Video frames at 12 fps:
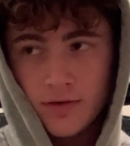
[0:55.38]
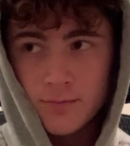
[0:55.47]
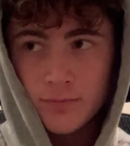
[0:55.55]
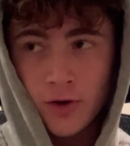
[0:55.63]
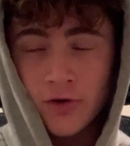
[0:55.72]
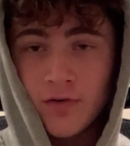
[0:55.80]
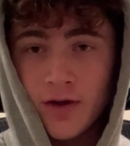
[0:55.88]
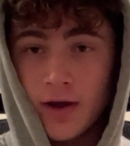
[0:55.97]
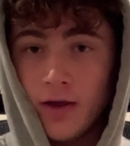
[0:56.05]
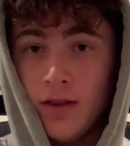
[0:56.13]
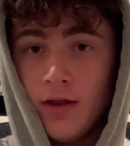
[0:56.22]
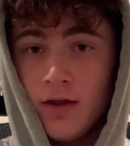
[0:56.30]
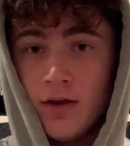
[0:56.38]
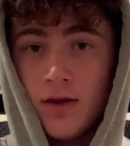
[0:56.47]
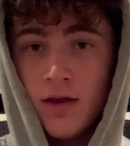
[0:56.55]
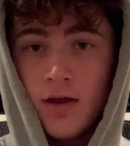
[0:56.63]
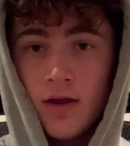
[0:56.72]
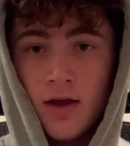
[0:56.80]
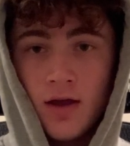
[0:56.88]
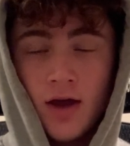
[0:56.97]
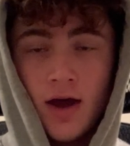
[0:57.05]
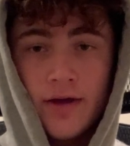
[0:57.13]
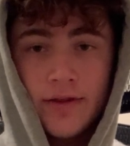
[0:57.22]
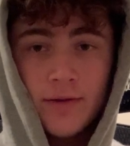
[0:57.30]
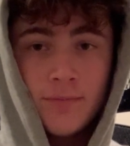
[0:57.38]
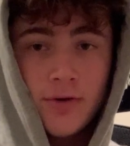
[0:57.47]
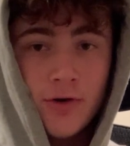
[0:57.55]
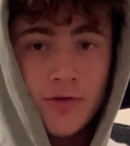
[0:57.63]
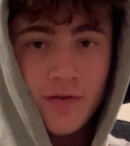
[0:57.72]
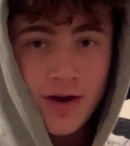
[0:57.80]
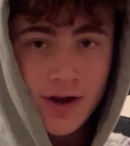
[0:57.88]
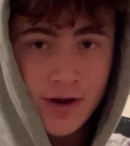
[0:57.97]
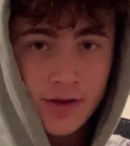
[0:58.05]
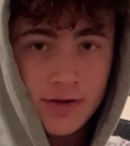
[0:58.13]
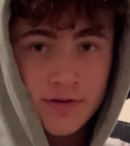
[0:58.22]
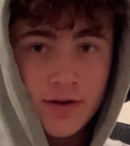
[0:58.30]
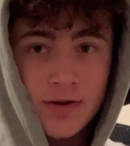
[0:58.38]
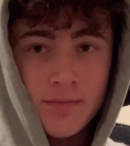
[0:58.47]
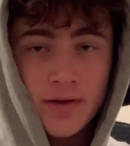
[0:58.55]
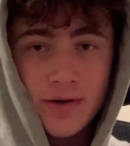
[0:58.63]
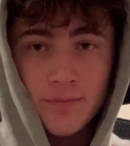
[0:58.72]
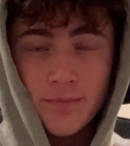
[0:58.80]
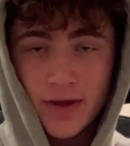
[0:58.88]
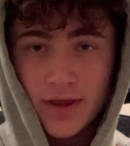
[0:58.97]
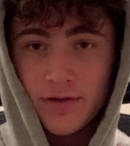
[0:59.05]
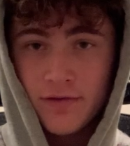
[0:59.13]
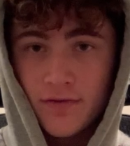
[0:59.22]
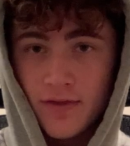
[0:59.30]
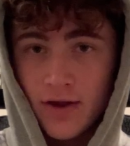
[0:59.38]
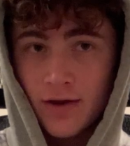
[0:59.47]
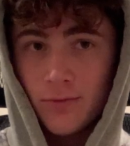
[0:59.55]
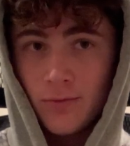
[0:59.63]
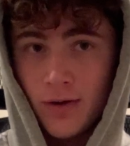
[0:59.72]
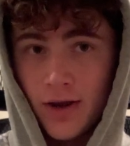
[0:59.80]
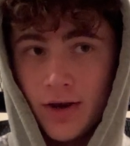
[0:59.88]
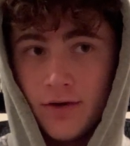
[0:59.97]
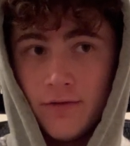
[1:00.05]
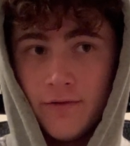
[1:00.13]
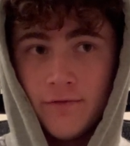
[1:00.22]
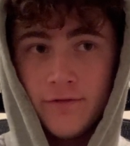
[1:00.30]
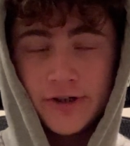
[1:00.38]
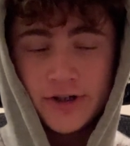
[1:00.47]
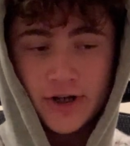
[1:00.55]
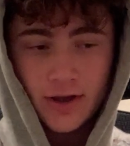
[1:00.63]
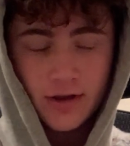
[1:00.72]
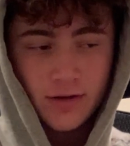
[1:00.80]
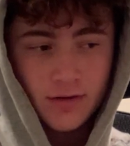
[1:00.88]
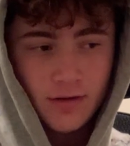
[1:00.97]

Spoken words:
profile. I think profile is going to be your biggest thing when fishing